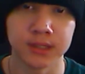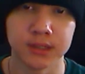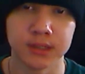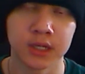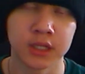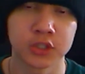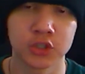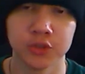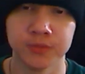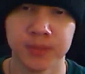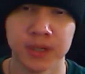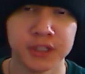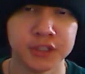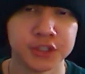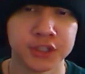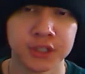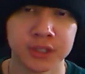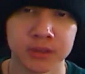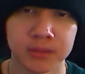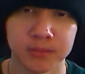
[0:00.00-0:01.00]
not too
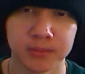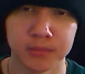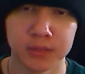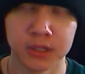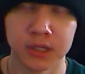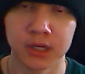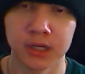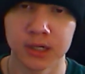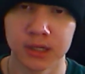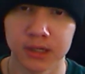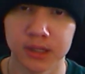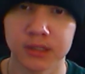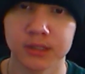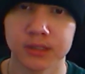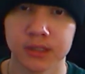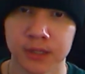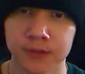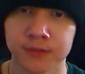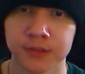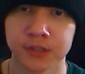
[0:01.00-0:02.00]
pungent, but
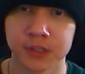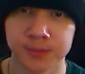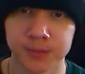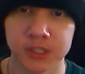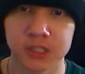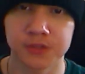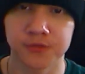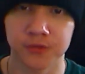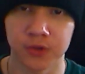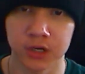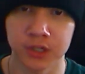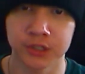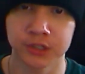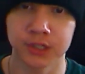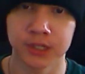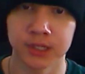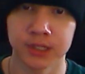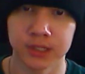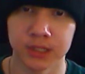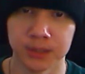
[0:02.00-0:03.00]
definitely smells fresh
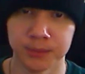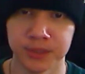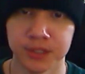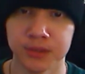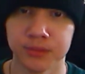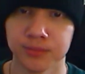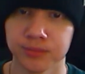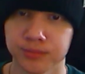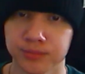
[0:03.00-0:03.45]
and yummy.